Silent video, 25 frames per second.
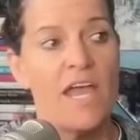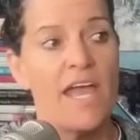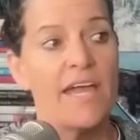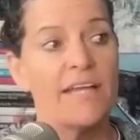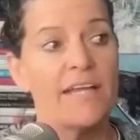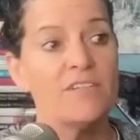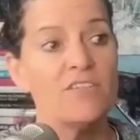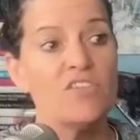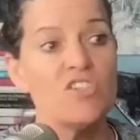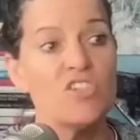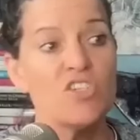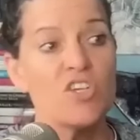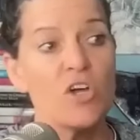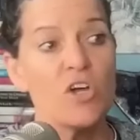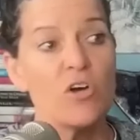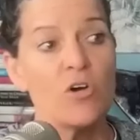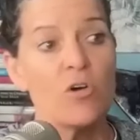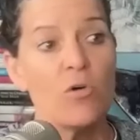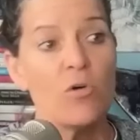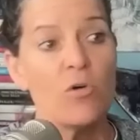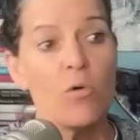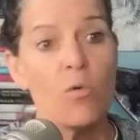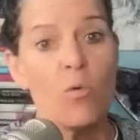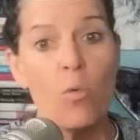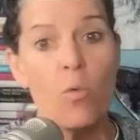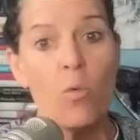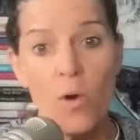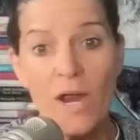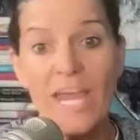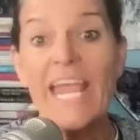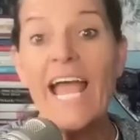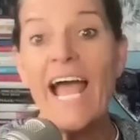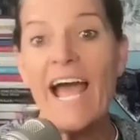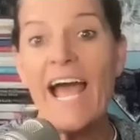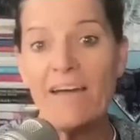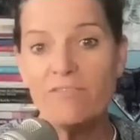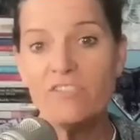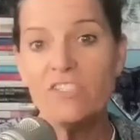And so we
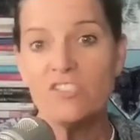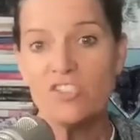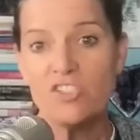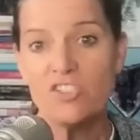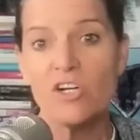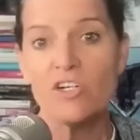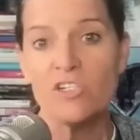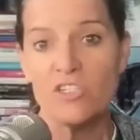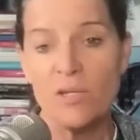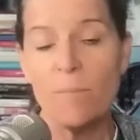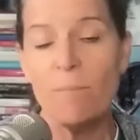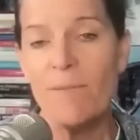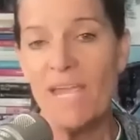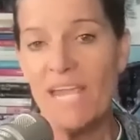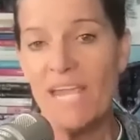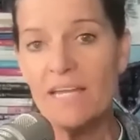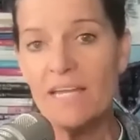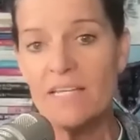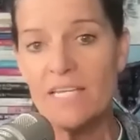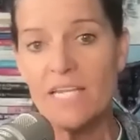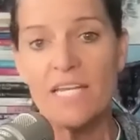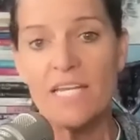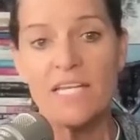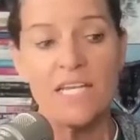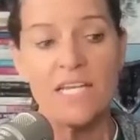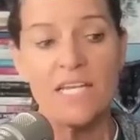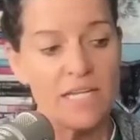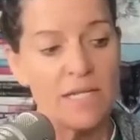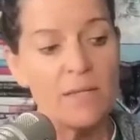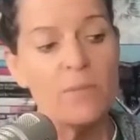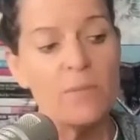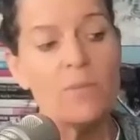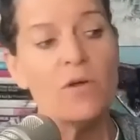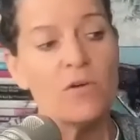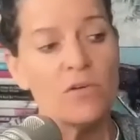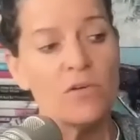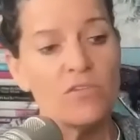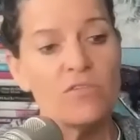have to start demanding
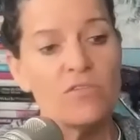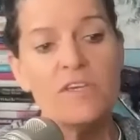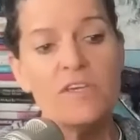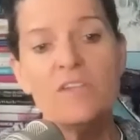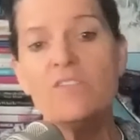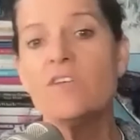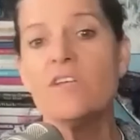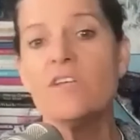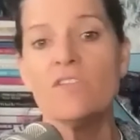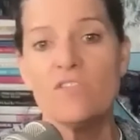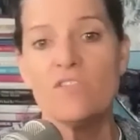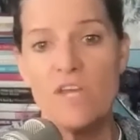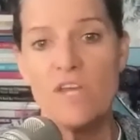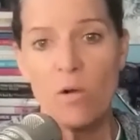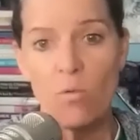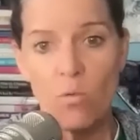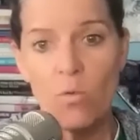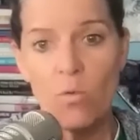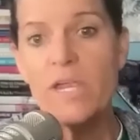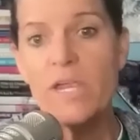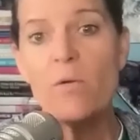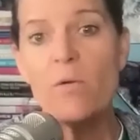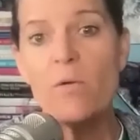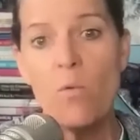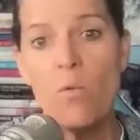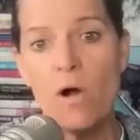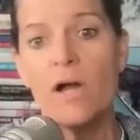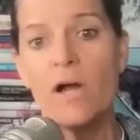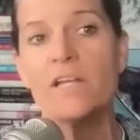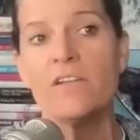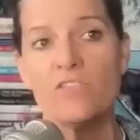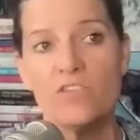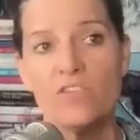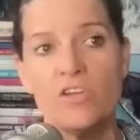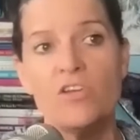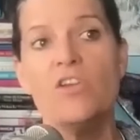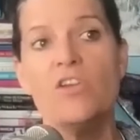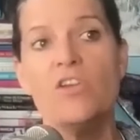in those visits that we
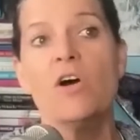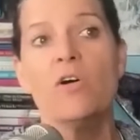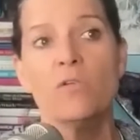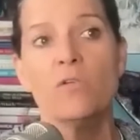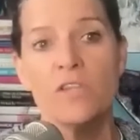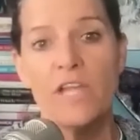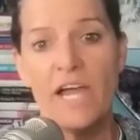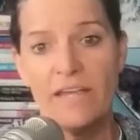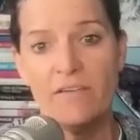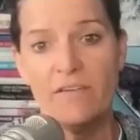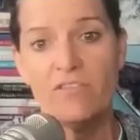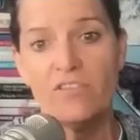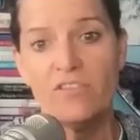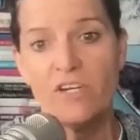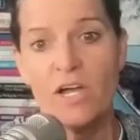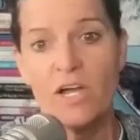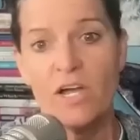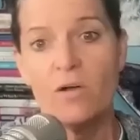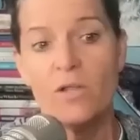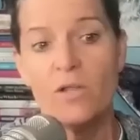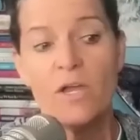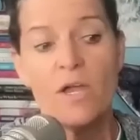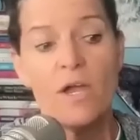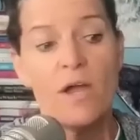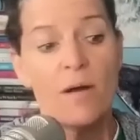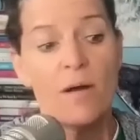want to know lifestyle.